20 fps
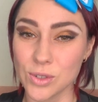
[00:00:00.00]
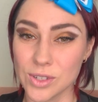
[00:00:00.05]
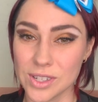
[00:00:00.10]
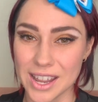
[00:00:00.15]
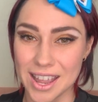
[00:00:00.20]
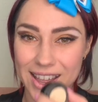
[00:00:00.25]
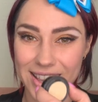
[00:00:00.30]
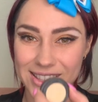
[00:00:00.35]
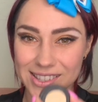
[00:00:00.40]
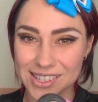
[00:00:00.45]

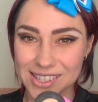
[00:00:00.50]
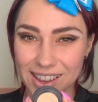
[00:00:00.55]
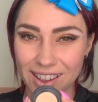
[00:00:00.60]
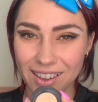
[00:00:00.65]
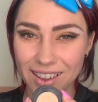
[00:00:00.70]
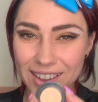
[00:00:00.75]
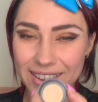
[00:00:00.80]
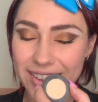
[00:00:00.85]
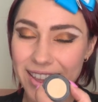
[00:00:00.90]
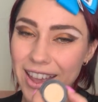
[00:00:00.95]

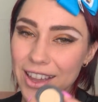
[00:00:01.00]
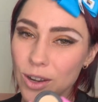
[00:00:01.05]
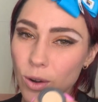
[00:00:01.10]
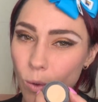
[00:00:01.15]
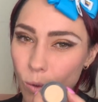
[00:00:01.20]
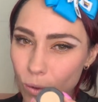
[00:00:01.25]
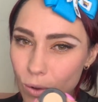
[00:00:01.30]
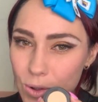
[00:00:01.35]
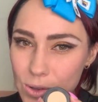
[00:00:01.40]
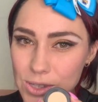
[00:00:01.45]
dancer can
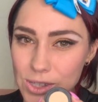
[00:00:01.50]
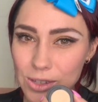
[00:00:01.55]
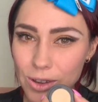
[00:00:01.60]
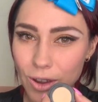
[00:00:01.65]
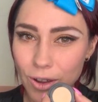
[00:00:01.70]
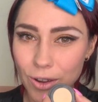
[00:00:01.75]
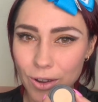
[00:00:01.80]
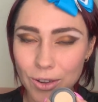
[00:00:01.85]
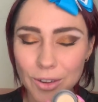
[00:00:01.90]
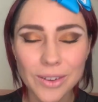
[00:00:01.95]

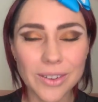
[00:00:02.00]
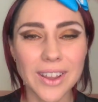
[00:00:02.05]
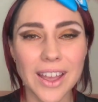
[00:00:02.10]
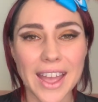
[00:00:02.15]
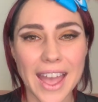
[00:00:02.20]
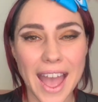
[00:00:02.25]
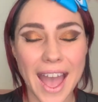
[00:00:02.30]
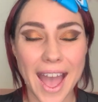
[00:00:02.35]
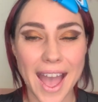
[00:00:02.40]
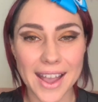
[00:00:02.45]
also
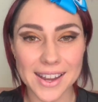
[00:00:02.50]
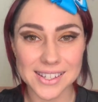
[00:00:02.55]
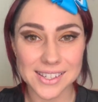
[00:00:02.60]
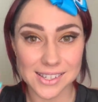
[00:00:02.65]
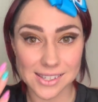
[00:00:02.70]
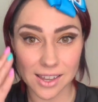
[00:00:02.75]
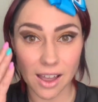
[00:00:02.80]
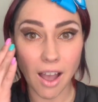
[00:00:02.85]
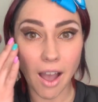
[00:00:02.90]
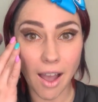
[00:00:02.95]
act
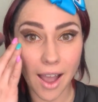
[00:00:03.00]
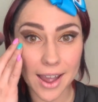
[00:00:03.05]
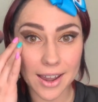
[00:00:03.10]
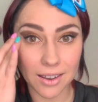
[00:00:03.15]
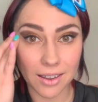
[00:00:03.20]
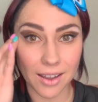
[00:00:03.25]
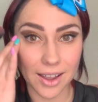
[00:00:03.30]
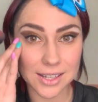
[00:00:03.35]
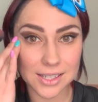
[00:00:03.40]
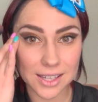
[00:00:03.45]
as a
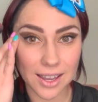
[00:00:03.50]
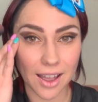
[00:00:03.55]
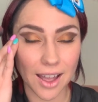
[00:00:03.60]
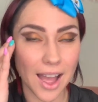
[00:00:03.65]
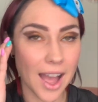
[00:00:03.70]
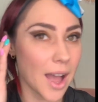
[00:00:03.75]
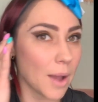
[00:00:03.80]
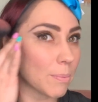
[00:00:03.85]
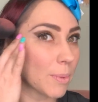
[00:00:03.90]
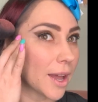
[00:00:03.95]
highlighter
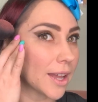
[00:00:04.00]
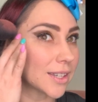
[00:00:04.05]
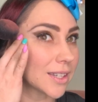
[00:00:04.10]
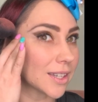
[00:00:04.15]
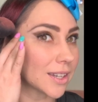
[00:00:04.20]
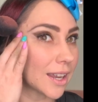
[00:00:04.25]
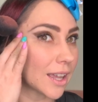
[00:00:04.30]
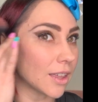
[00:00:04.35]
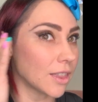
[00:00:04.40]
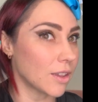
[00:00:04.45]
up
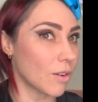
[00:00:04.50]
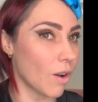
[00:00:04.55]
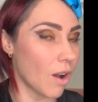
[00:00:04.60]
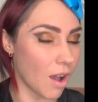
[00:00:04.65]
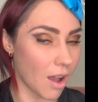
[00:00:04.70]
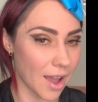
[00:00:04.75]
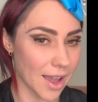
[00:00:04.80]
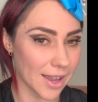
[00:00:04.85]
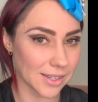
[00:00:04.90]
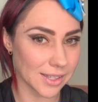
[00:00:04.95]
underneath your
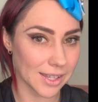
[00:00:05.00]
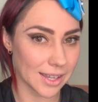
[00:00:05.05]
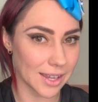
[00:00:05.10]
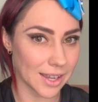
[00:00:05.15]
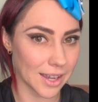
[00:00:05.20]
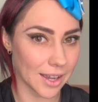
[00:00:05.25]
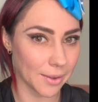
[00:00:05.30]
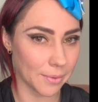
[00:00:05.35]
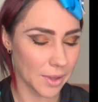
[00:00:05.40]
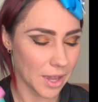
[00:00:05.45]
eyes
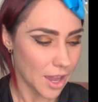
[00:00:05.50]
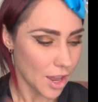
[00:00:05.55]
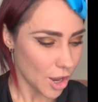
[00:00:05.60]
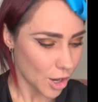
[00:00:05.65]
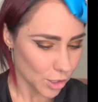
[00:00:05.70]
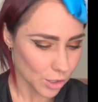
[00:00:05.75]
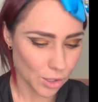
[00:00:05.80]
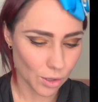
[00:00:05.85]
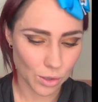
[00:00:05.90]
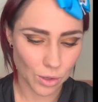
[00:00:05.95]
here.
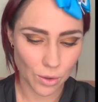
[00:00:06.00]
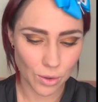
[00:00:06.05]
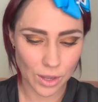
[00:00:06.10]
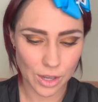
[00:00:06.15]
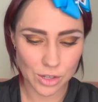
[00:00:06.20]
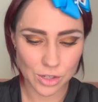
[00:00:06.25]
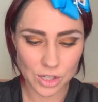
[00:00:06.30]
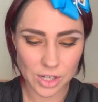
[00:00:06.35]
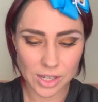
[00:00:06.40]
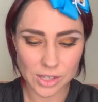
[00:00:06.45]
So you
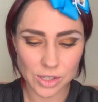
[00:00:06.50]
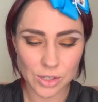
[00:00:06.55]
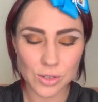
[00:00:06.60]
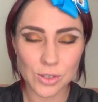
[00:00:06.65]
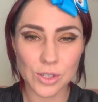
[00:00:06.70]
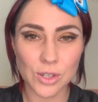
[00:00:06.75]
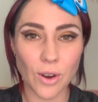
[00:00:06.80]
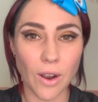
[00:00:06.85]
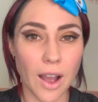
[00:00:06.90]
can just use your